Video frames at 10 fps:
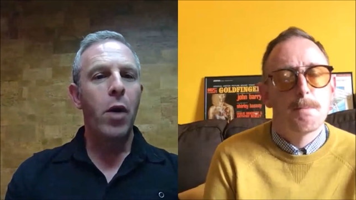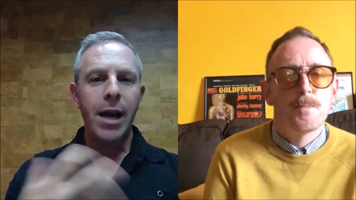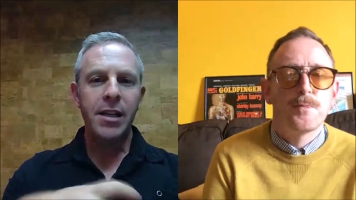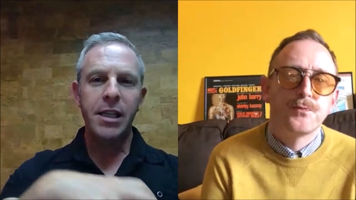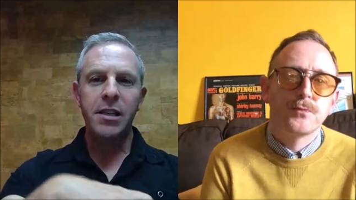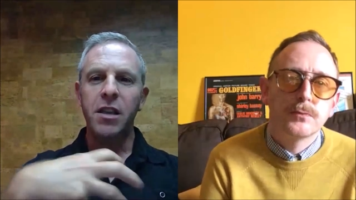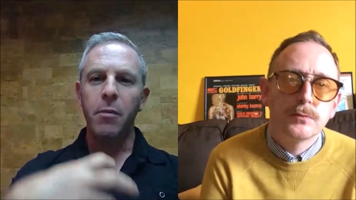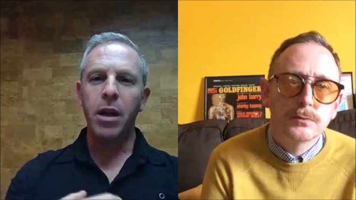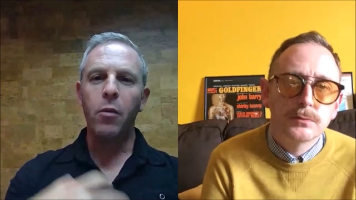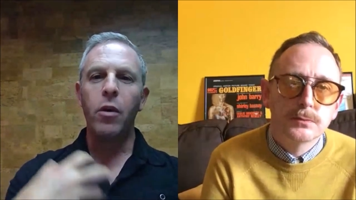Speaker 1: But when I see
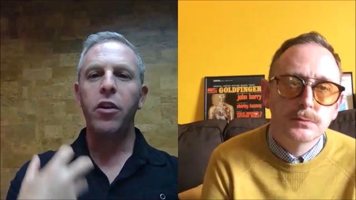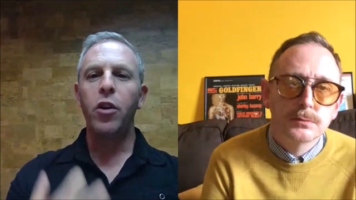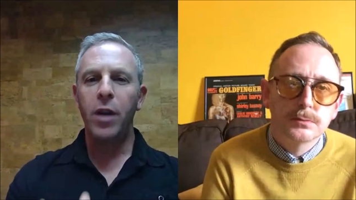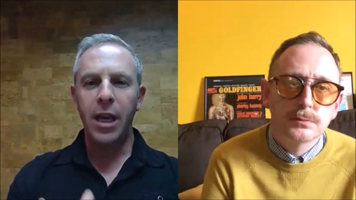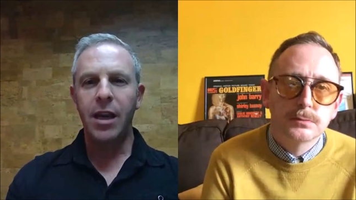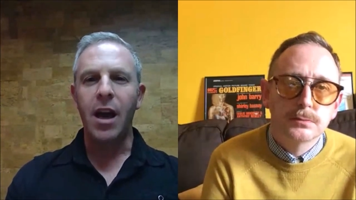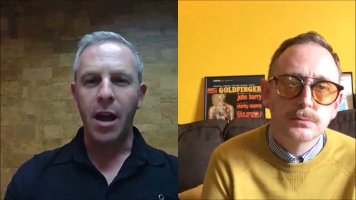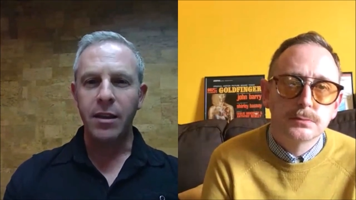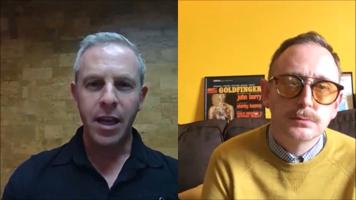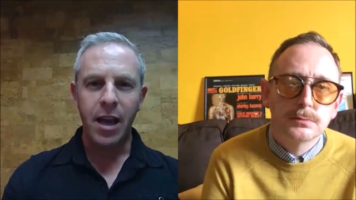somebody with unique
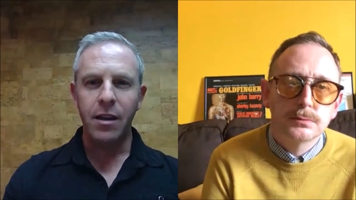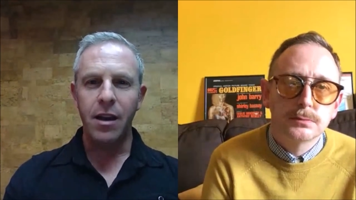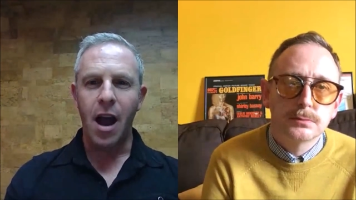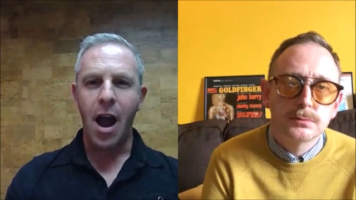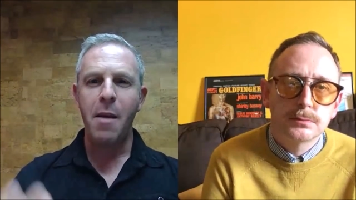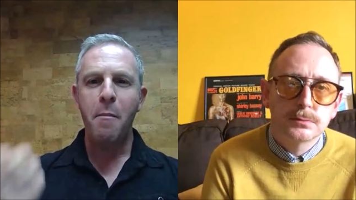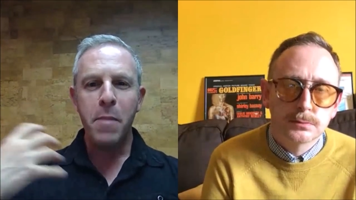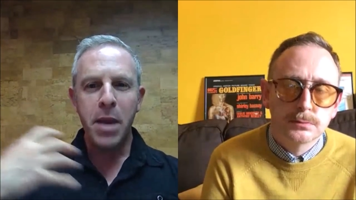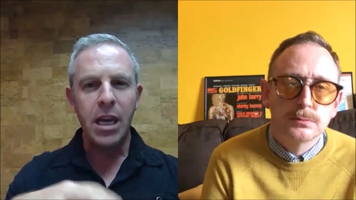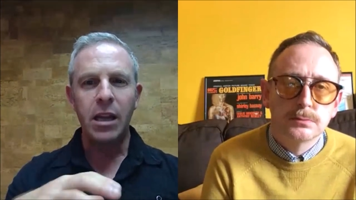content, I
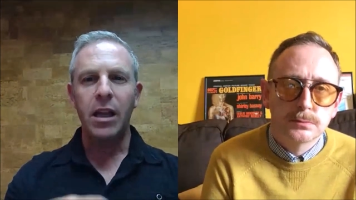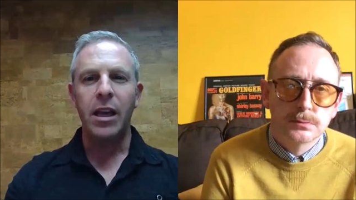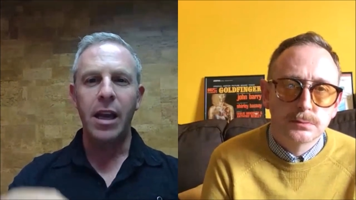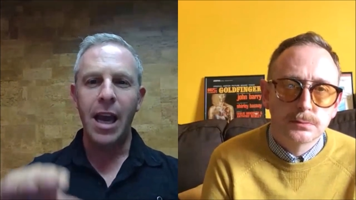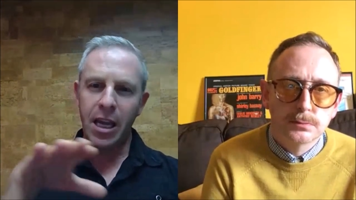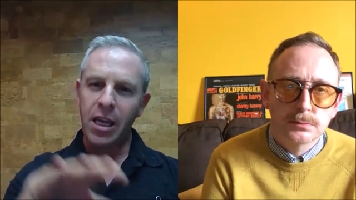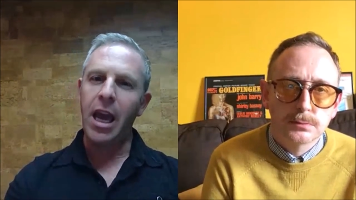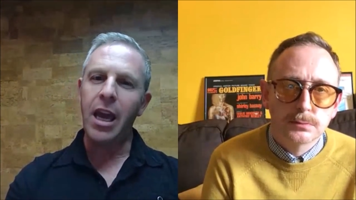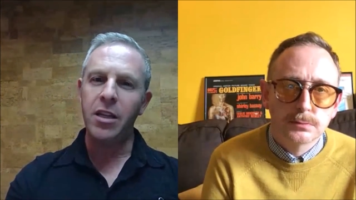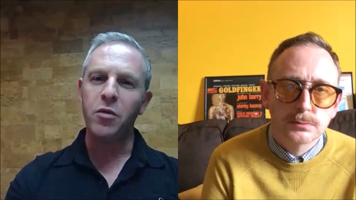immediately
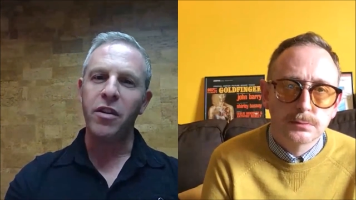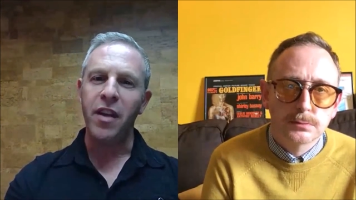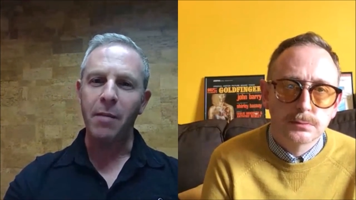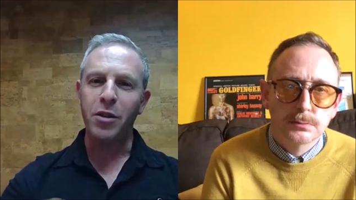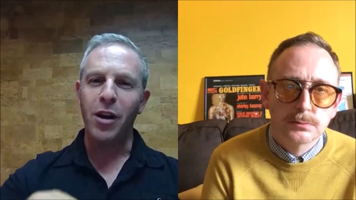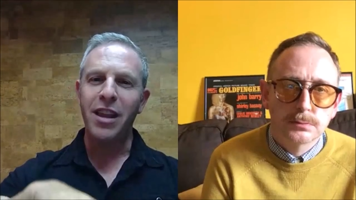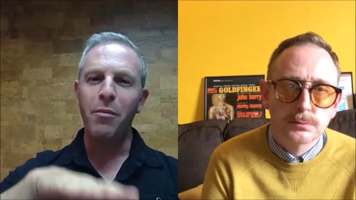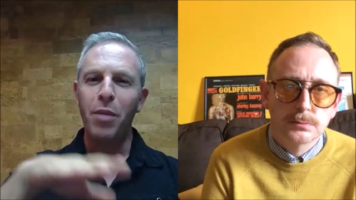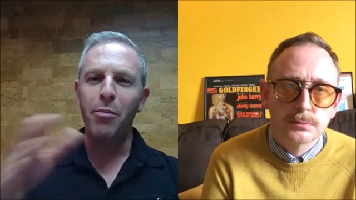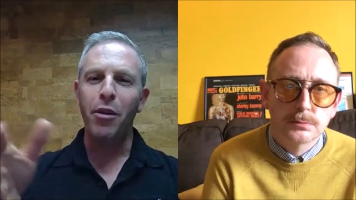engage with them. So
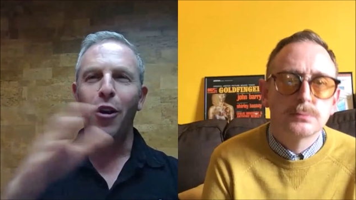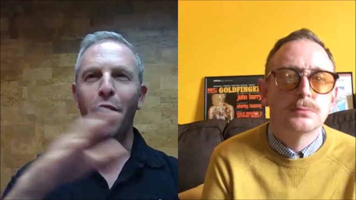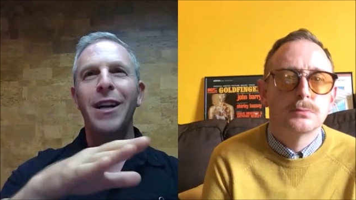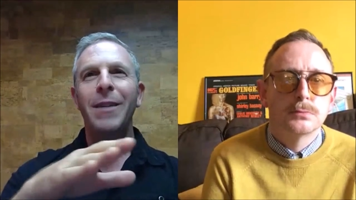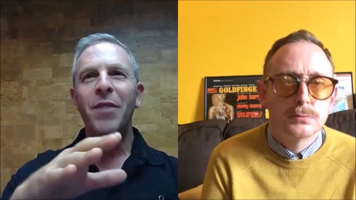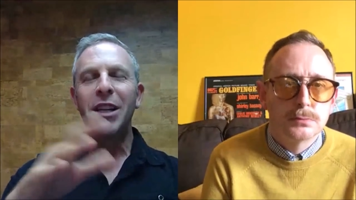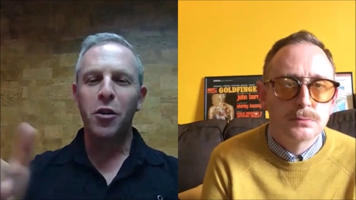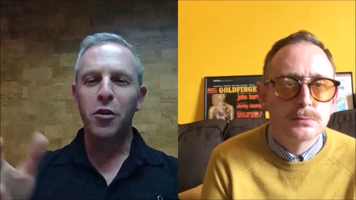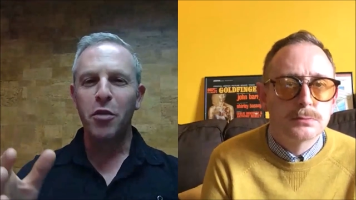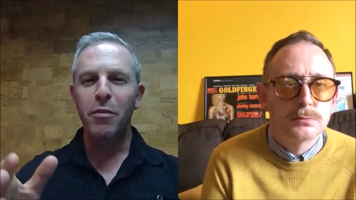I think people are
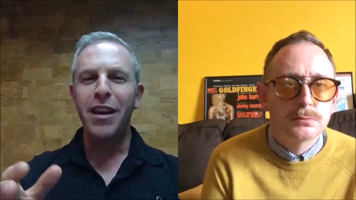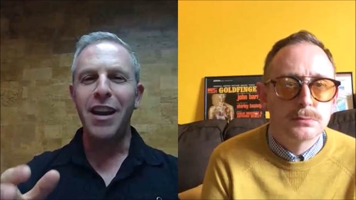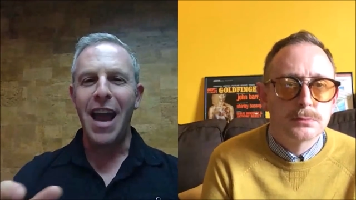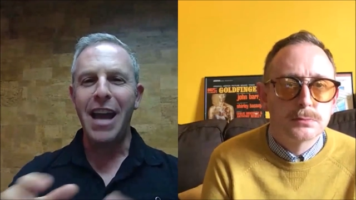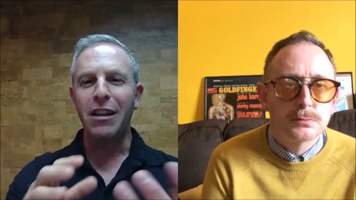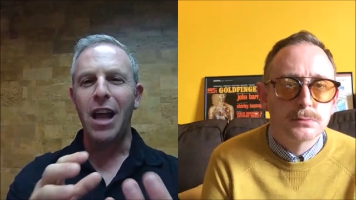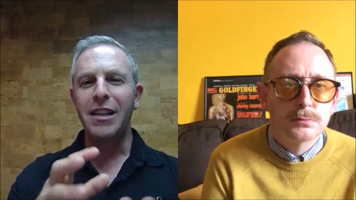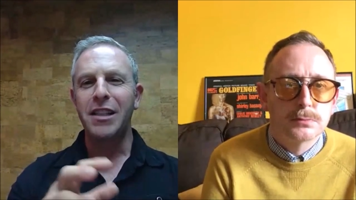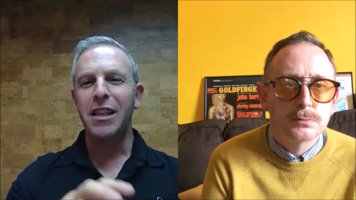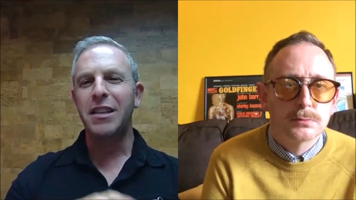in social media
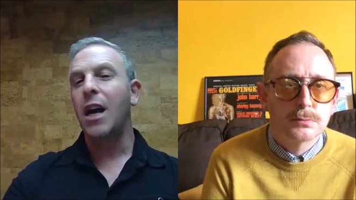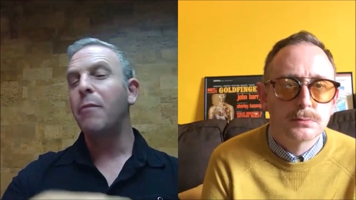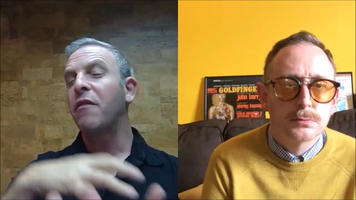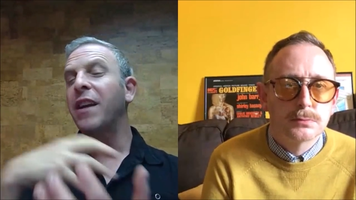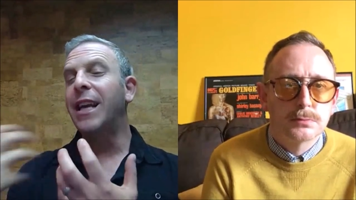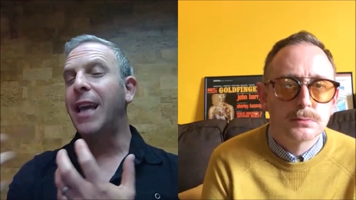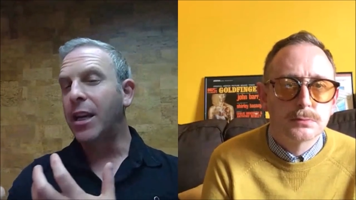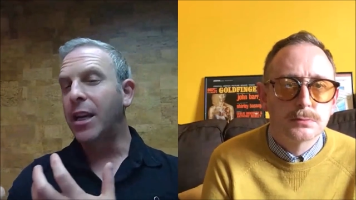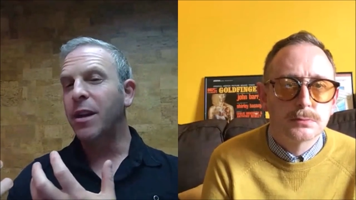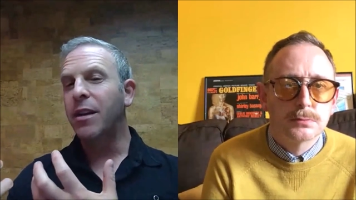analyzing the type of
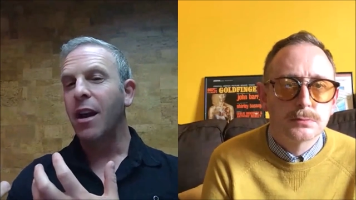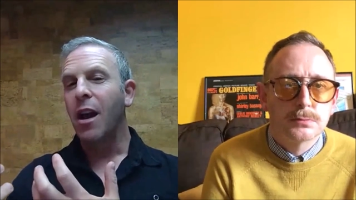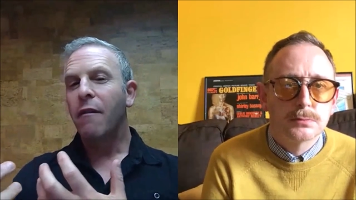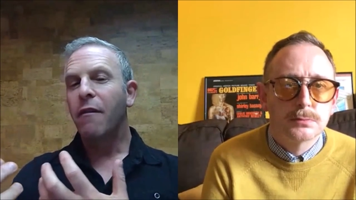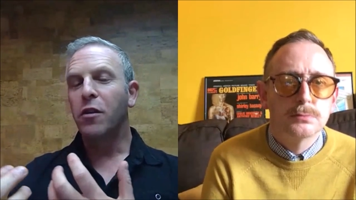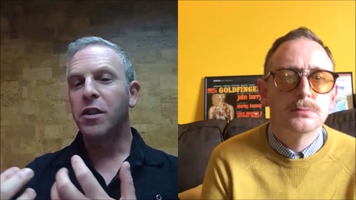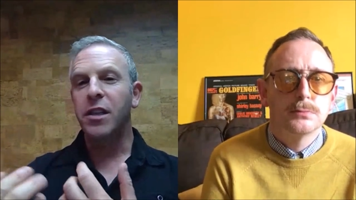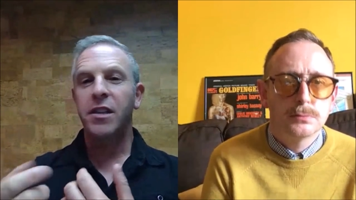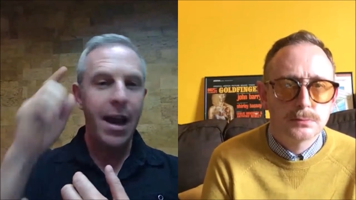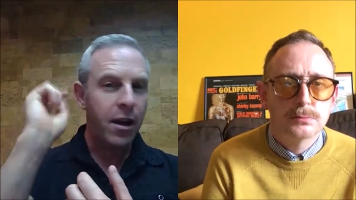engagement
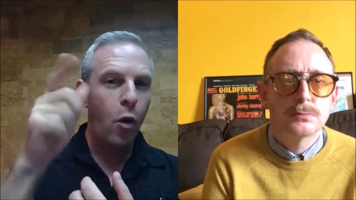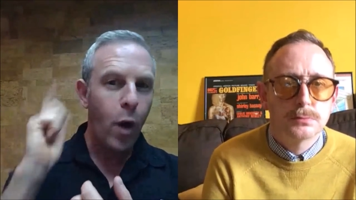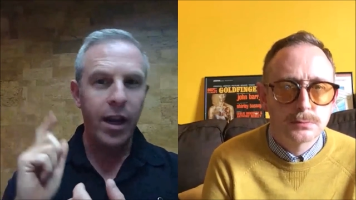versus mm-hmm. that